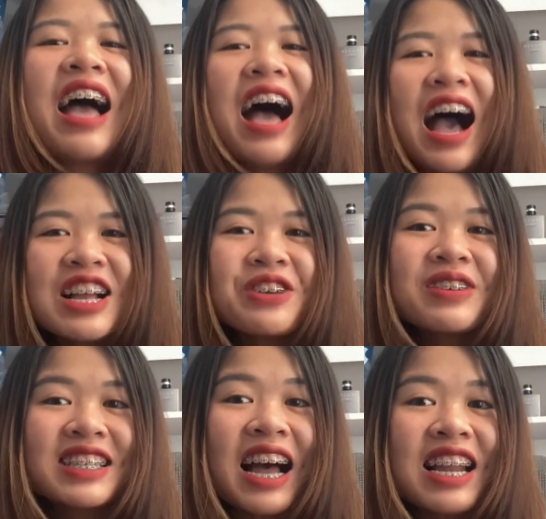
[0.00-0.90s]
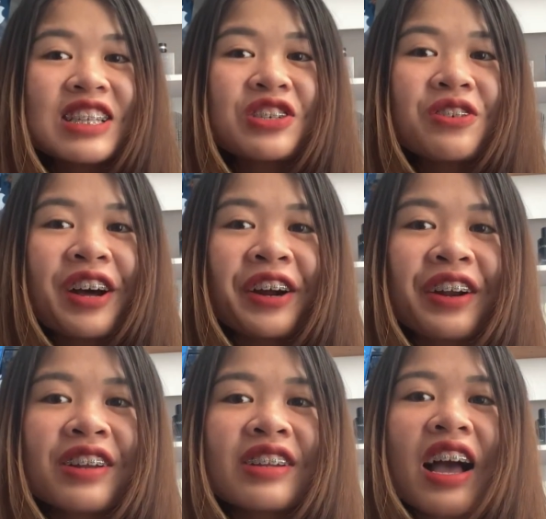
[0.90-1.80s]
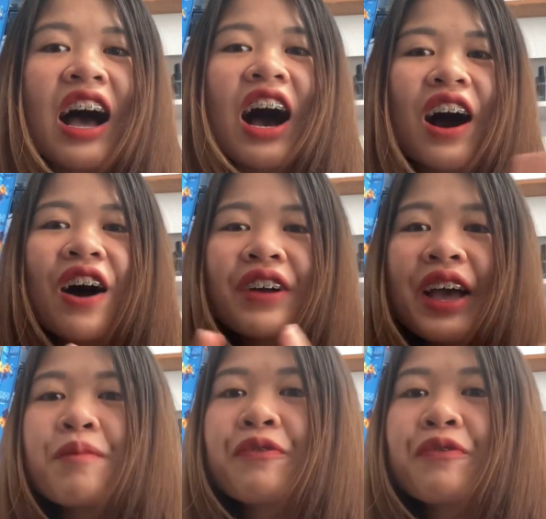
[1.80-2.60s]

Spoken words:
Are you excited to learn? Okay,